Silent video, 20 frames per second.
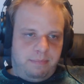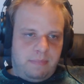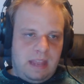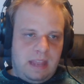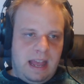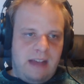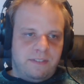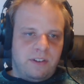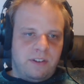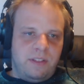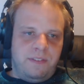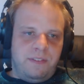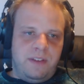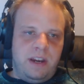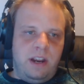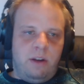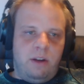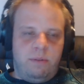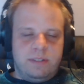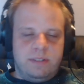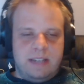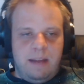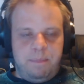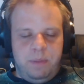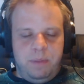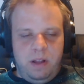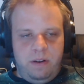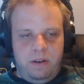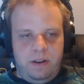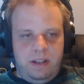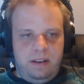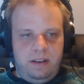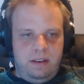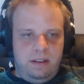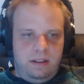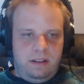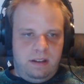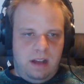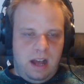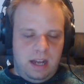After the video was
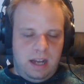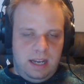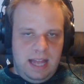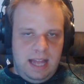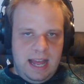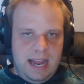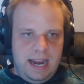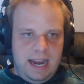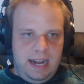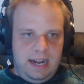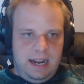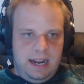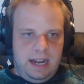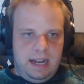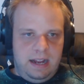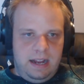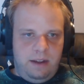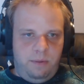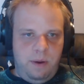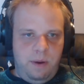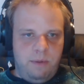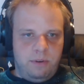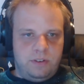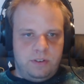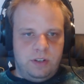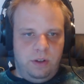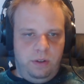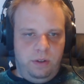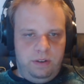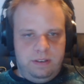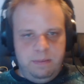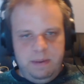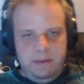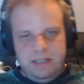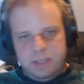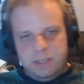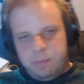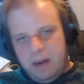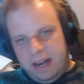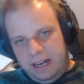uploaded online, we were told to be
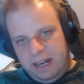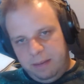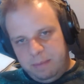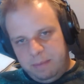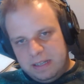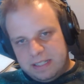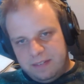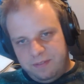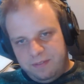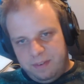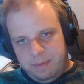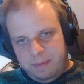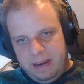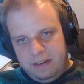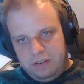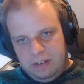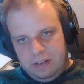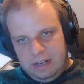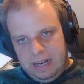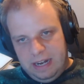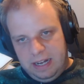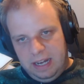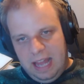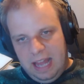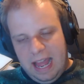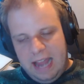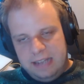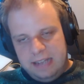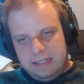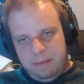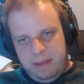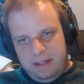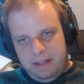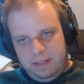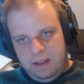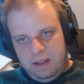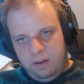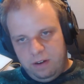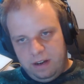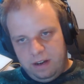spreading misinformation and lies
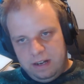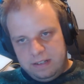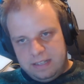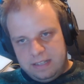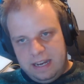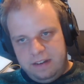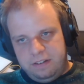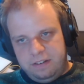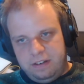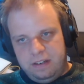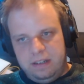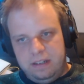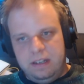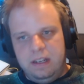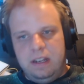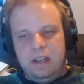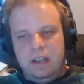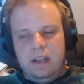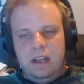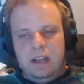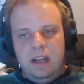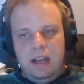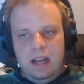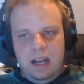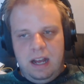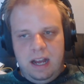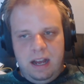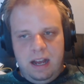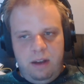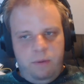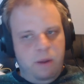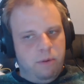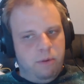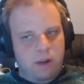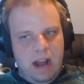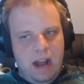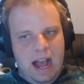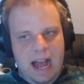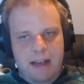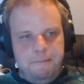about the organization. We were
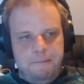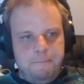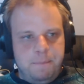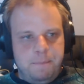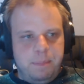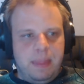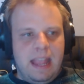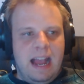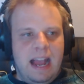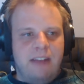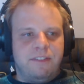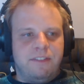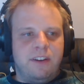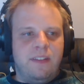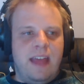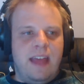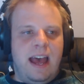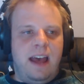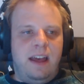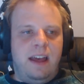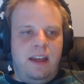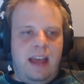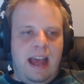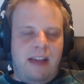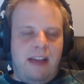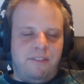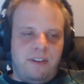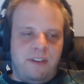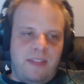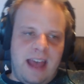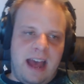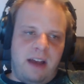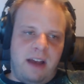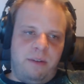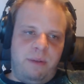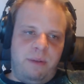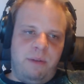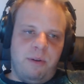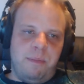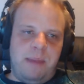not. After
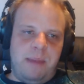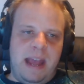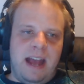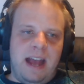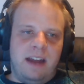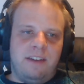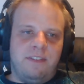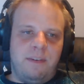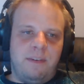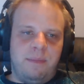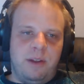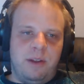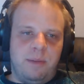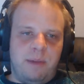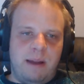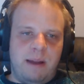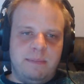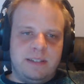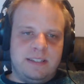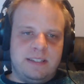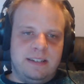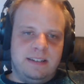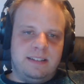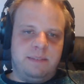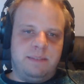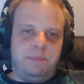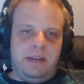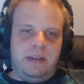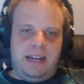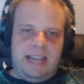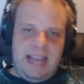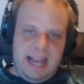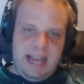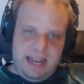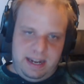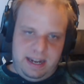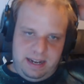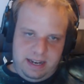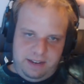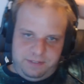that, we were banned from their premises. But
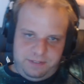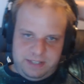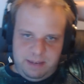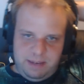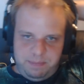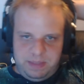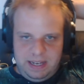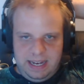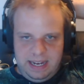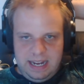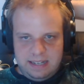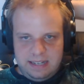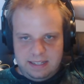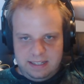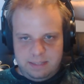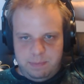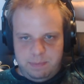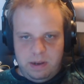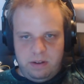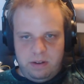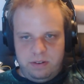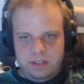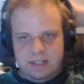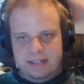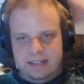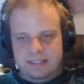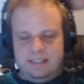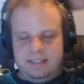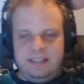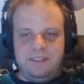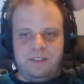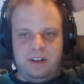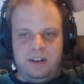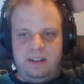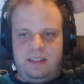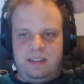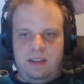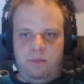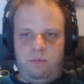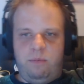again, if something gets exposed as
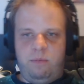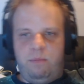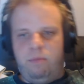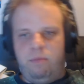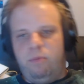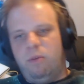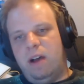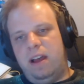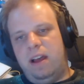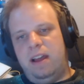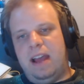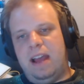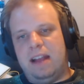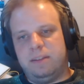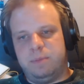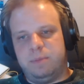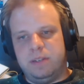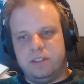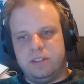different than what has been